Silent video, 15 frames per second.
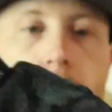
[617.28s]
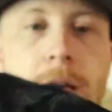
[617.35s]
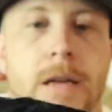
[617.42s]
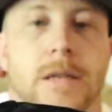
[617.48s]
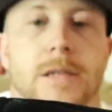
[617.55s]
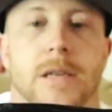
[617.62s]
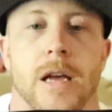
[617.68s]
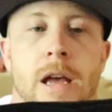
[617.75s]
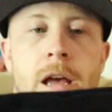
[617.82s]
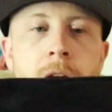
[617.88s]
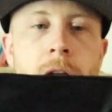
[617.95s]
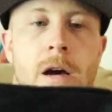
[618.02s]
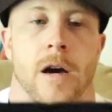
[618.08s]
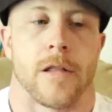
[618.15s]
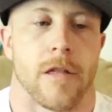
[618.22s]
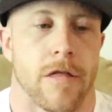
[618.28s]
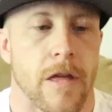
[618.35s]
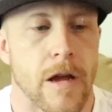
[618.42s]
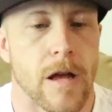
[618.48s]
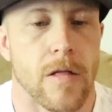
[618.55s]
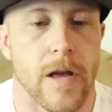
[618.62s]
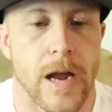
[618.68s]
is. And the
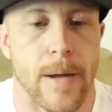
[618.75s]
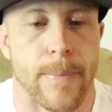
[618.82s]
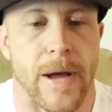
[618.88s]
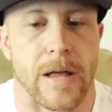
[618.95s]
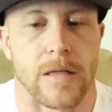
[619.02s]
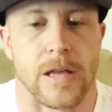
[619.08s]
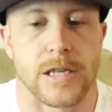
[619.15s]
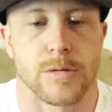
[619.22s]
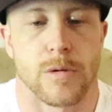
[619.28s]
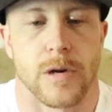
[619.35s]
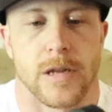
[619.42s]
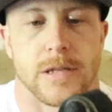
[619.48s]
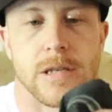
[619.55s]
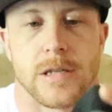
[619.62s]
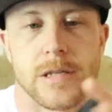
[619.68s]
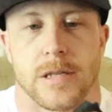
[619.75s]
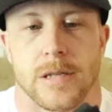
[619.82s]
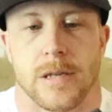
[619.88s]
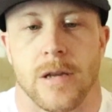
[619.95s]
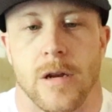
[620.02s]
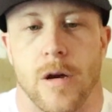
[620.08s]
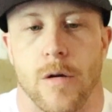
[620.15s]
thing I like about this one is
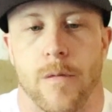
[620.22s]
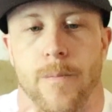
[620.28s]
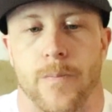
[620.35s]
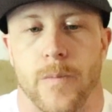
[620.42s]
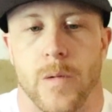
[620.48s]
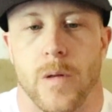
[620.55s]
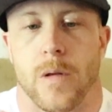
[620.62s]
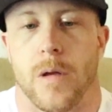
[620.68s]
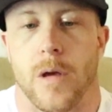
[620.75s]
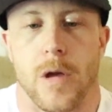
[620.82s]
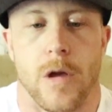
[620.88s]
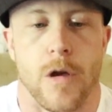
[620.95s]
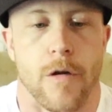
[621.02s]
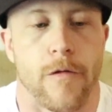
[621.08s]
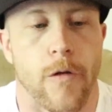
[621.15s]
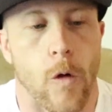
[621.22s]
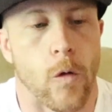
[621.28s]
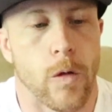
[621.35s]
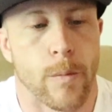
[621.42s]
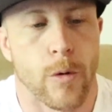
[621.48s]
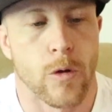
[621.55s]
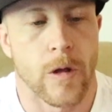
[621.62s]
it's, you know,
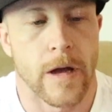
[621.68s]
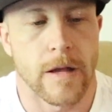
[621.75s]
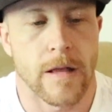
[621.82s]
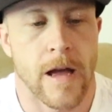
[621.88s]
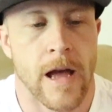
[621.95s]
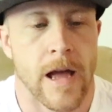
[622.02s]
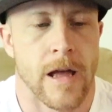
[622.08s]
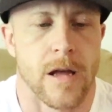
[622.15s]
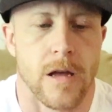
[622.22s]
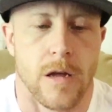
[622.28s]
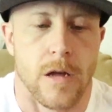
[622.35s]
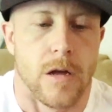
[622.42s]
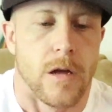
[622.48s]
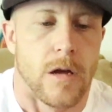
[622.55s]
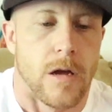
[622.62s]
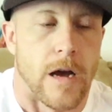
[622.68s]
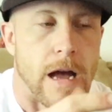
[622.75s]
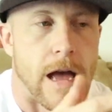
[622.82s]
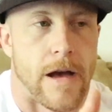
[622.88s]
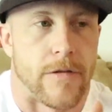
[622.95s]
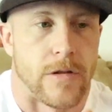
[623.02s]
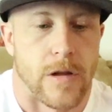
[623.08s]
foldable like that. I
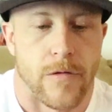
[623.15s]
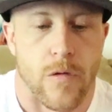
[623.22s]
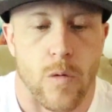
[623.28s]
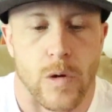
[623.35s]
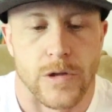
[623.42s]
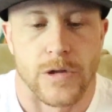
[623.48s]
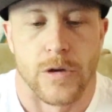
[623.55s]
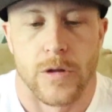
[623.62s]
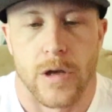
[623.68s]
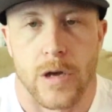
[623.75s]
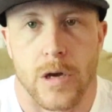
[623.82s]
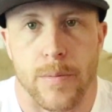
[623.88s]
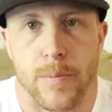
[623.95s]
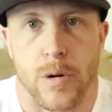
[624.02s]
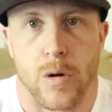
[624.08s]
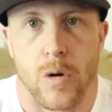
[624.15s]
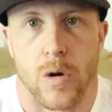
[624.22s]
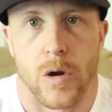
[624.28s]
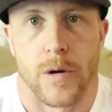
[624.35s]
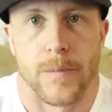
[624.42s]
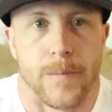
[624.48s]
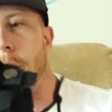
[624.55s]
have a different one too that you can put
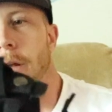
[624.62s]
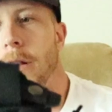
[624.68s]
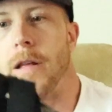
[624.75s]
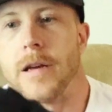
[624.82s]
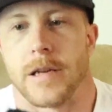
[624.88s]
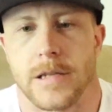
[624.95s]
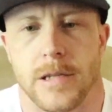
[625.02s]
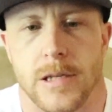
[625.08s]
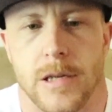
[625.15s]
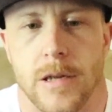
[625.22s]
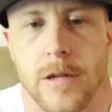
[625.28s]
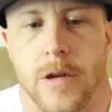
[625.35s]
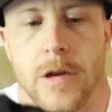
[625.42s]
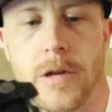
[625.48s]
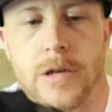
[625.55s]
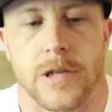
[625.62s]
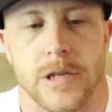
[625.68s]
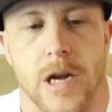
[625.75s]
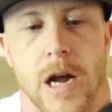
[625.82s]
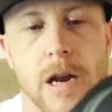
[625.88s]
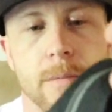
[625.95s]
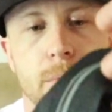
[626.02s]
on like this. You can
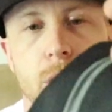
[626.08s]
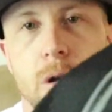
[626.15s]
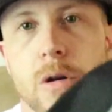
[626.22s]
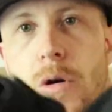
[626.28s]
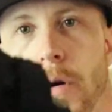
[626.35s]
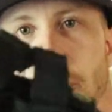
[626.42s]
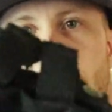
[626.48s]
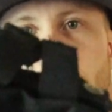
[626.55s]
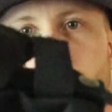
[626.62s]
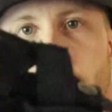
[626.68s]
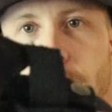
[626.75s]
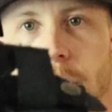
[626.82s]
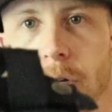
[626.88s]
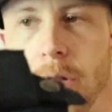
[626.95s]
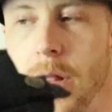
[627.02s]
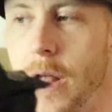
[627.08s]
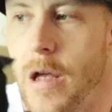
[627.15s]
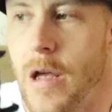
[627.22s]
just kind of put it on there, and they're